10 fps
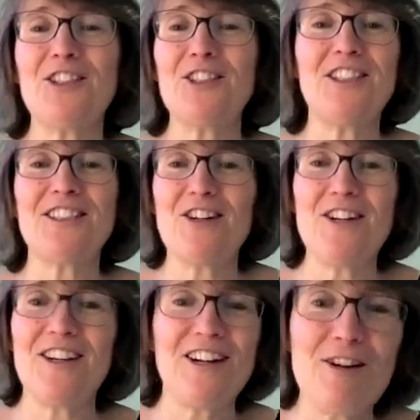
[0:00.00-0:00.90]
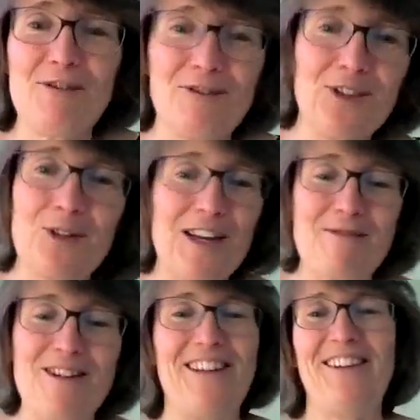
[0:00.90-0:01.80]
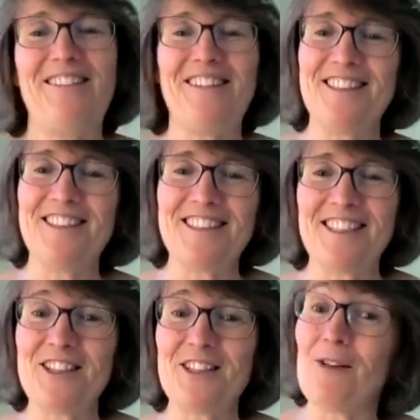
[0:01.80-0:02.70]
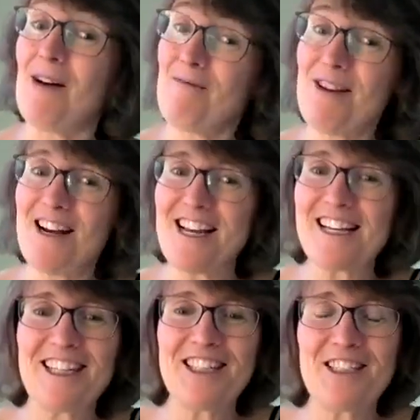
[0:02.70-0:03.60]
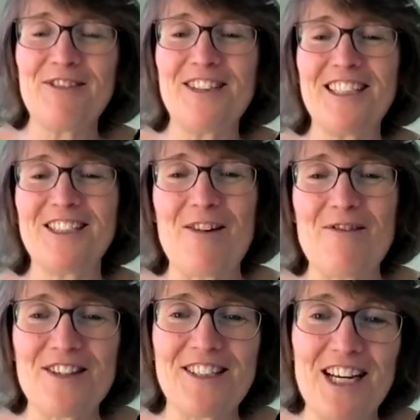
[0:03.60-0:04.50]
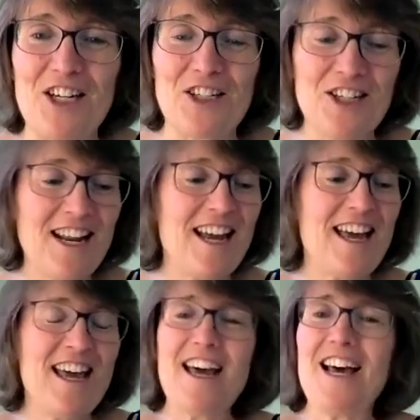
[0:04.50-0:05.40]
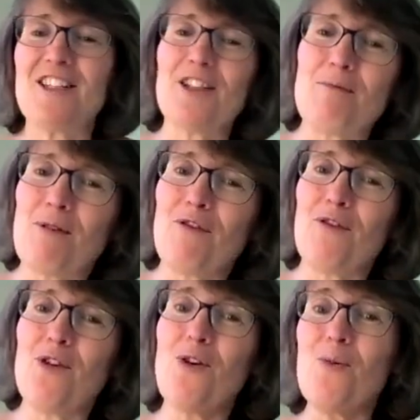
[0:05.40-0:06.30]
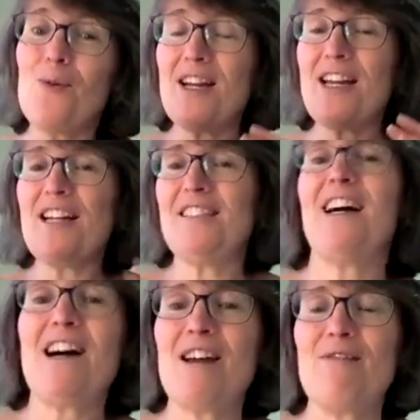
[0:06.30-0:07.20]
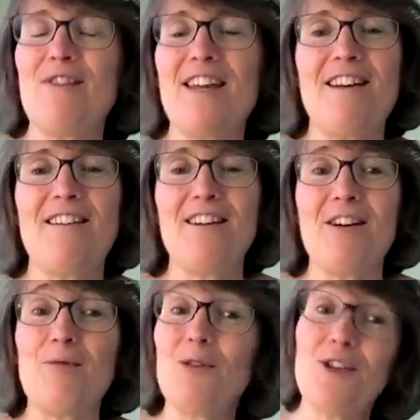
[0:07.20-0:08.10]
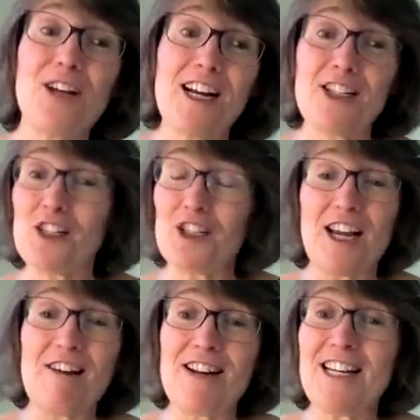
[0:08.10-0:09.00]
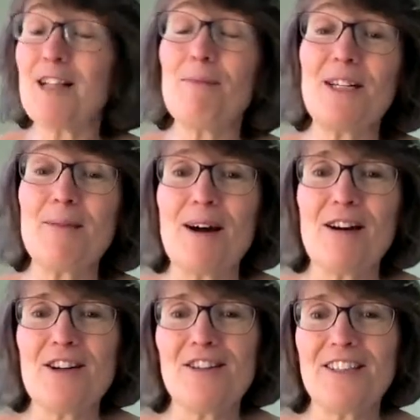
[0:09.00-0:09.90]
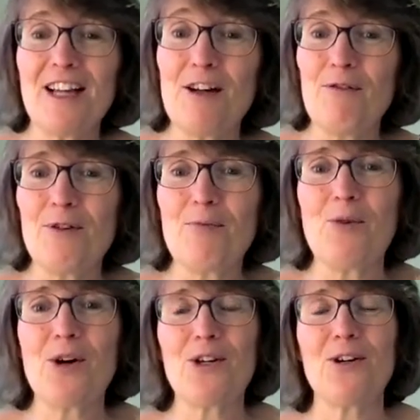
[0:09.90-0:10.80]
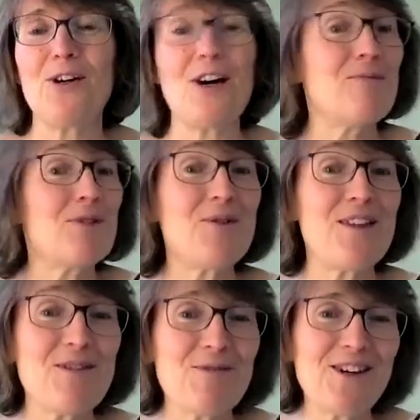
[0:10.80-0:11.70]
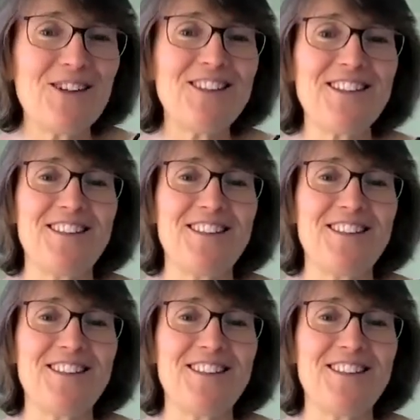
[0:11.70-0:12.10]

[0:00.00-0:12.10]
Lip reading: She's going to love talking with you. And so I'm really excited for this conversation. So before we dive in, would you like to share a little bit about yourself and what you're up to in the world?